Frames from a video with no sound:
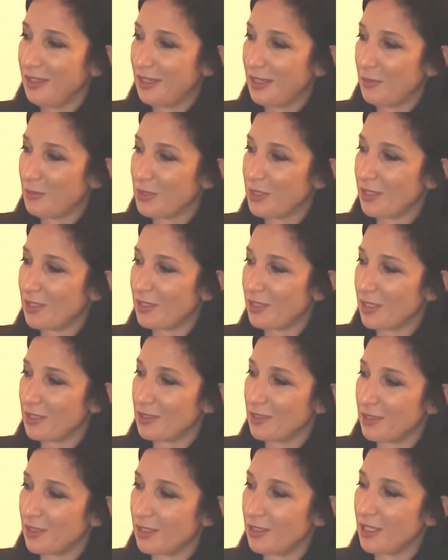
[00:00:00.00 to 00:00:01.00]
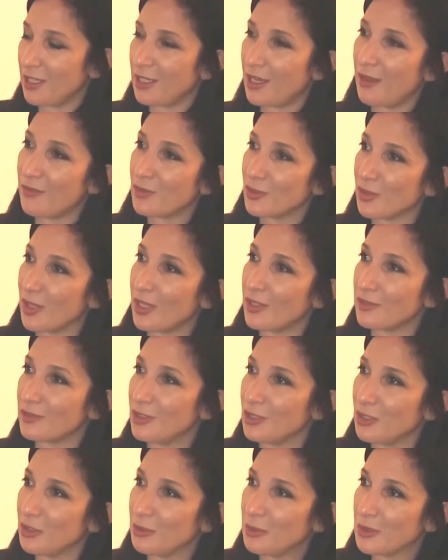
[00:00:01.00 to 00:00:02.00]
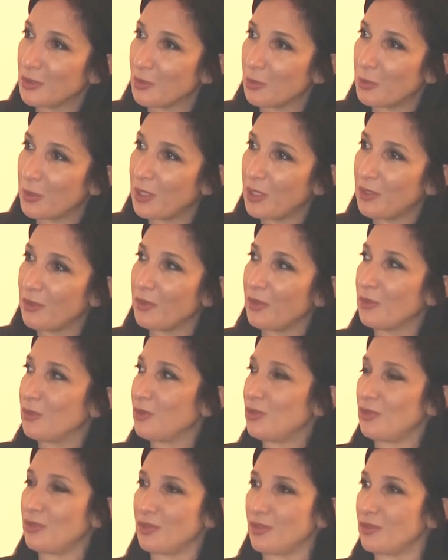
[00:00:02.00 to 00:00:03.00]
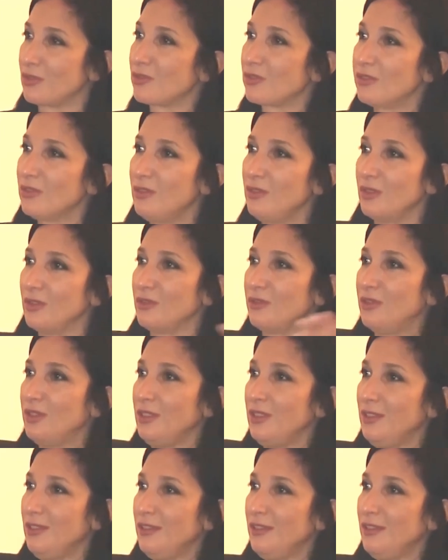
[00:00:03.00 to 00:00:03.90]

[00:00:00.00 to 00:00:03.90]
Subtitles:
But then in 1999, after Glass-Steagall was repealed, there was just a slew of